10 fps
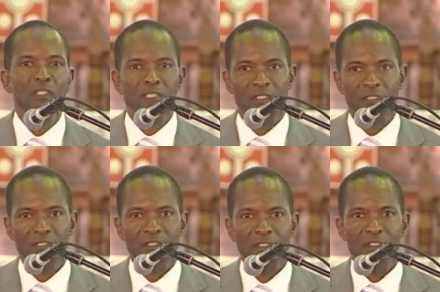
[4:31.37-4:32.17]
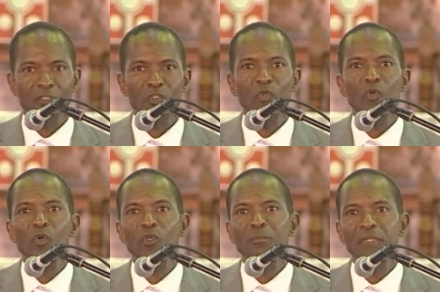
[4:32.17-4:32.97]
wide cross section of
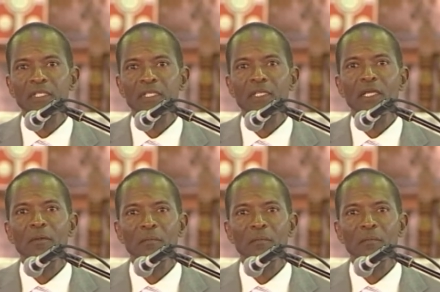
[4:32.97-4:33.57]
persons who attended the